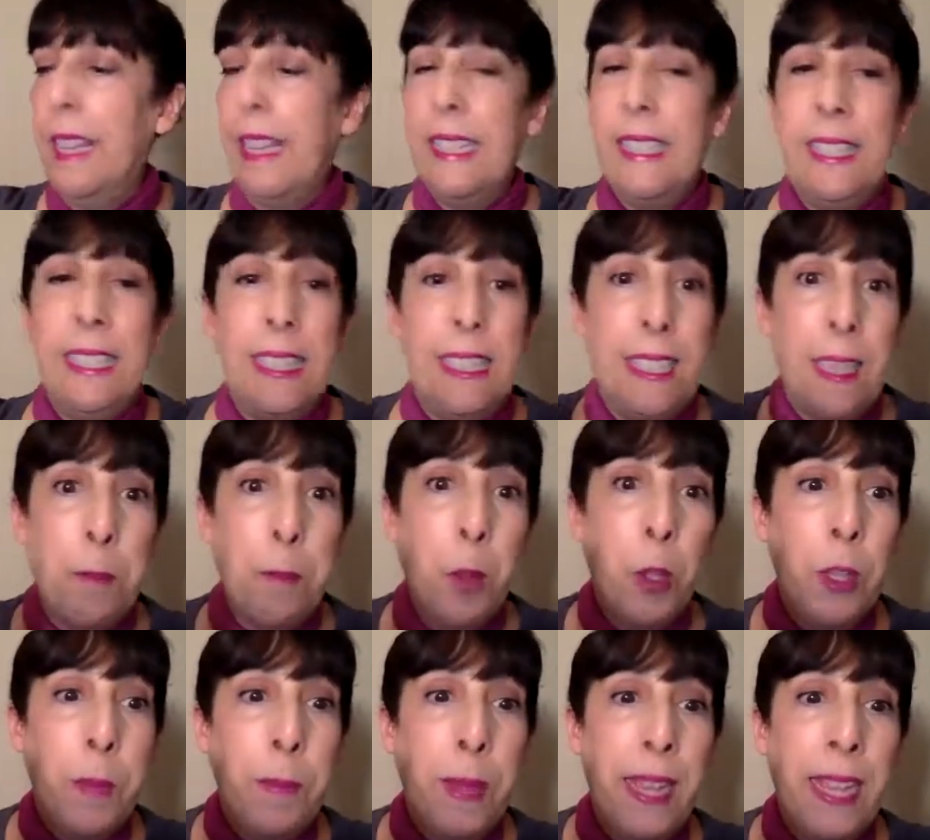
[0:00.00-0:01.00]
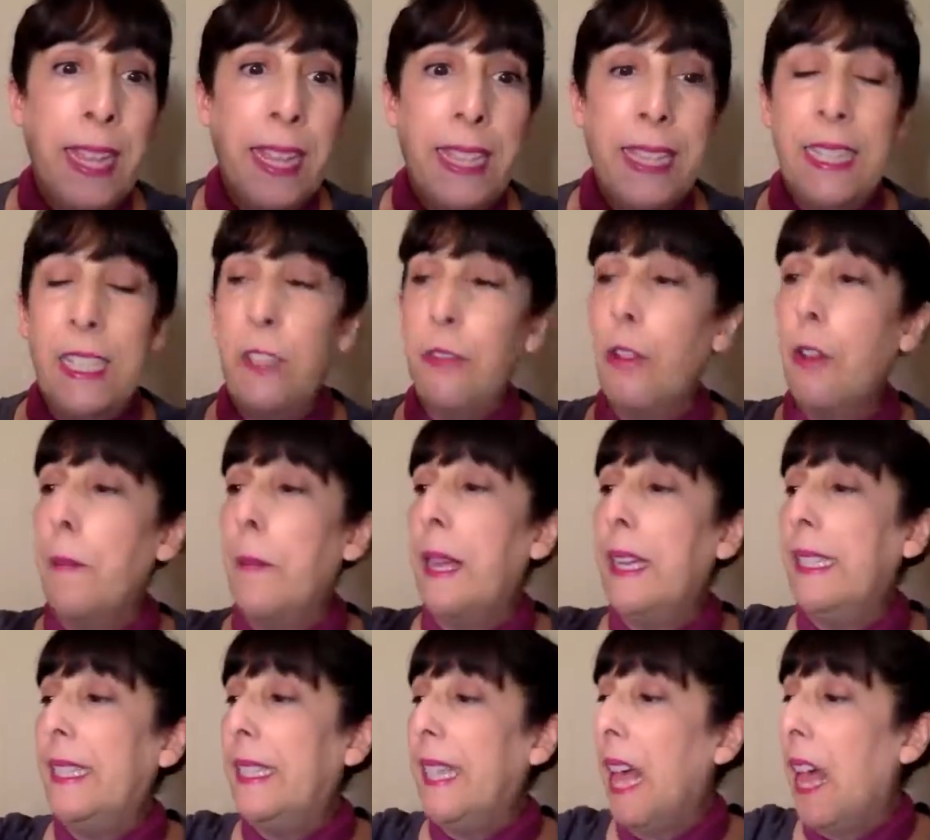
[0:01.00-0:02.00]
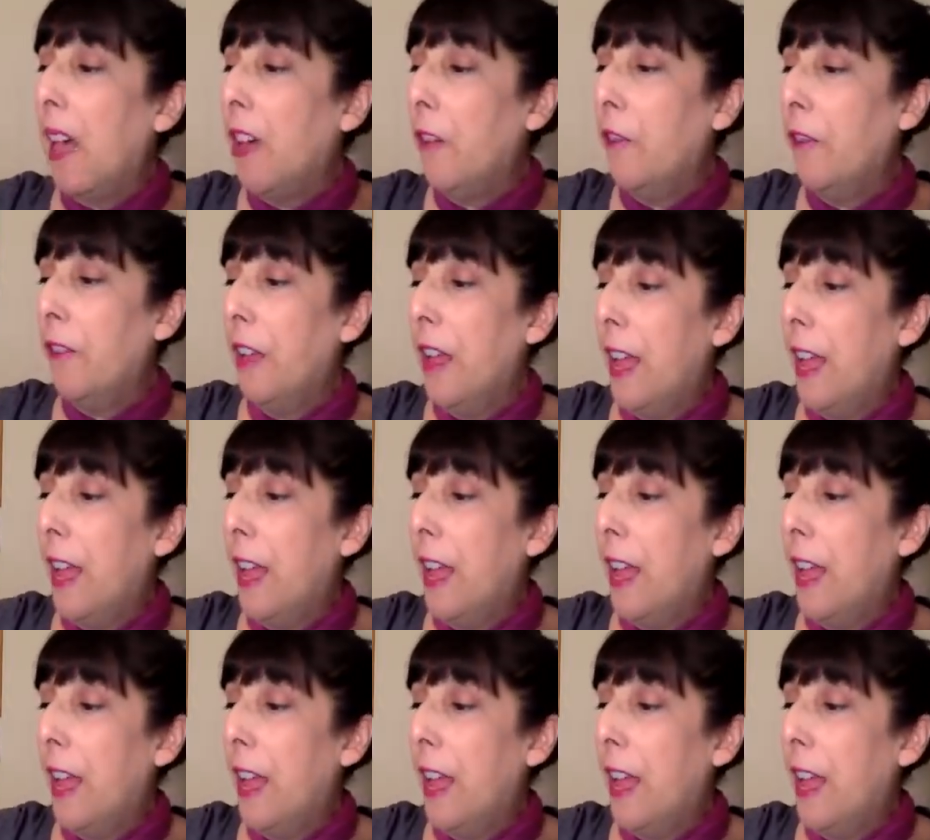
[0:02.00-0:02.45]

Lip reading: Since I'm only making this for myself,